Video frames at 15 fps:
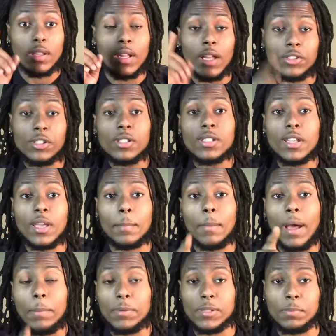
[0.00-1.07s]
Now, just to get
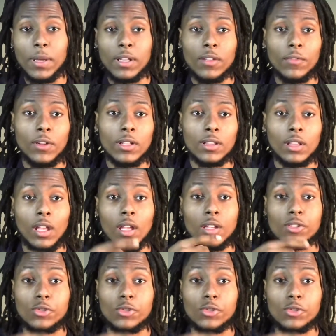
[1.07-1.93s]
my perspective on things,